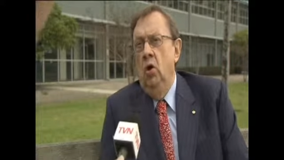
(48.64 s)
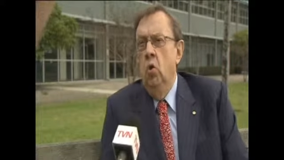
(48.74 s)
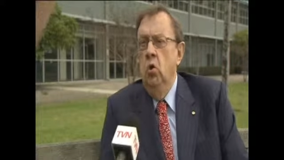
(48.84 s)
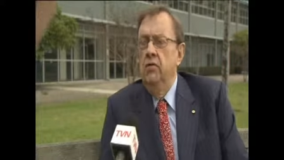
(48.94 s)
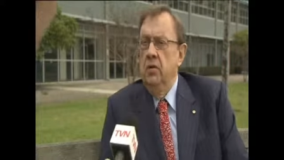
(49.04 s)

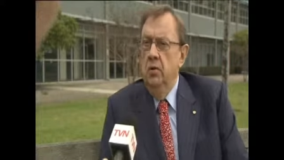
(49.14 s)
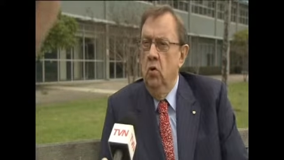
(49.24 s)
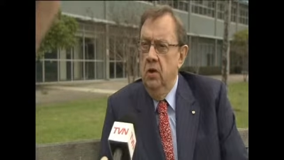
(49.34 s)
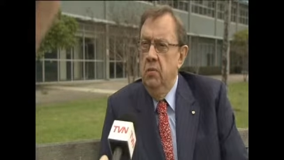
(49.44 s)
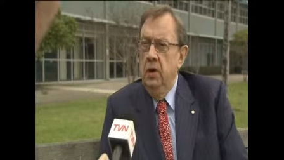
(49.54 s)
All of the
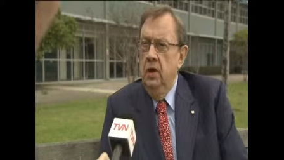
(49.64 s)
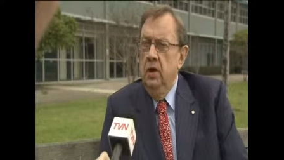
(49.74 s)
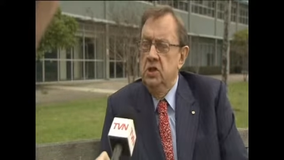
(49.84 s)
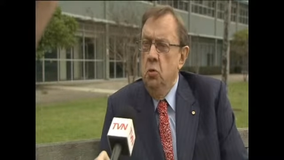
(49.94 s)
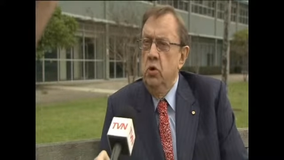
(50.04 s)
all of the
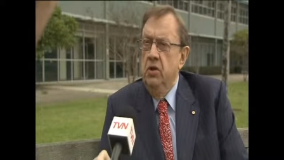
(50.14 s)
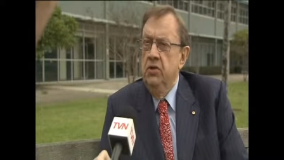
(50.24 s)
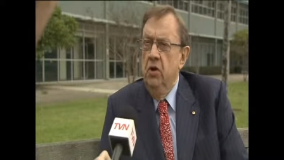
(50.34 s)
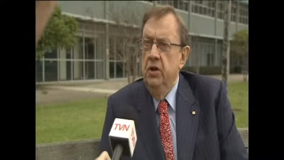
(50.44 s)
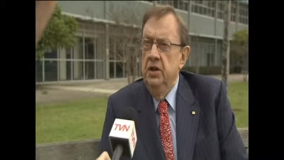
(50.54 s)
uh, sporting
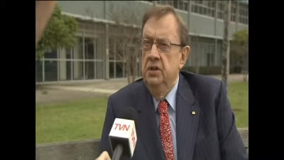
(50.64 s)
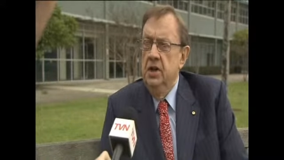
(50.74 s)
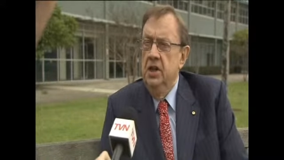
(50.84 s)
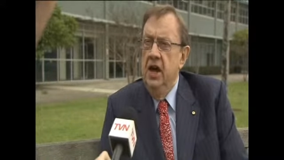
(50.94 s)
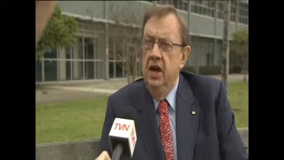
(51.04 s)
authorities
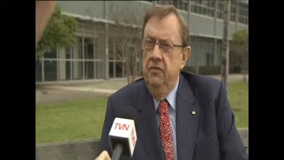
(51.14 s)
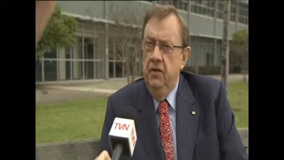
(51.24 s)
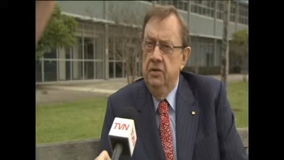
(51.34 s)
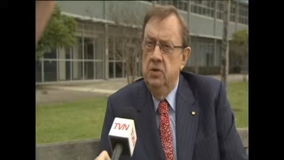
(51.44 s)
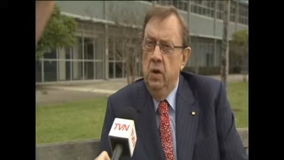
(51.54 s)
and the
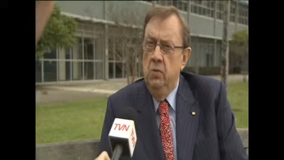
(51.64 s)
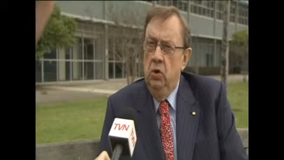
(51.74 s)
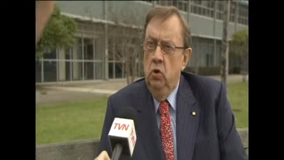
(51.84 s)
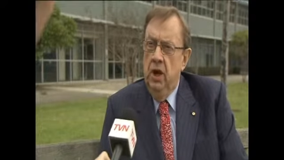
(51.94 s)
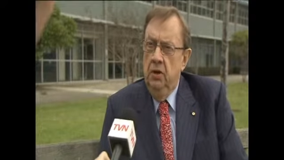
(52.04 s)
AFL is the one we
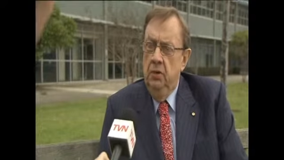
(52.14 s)
look at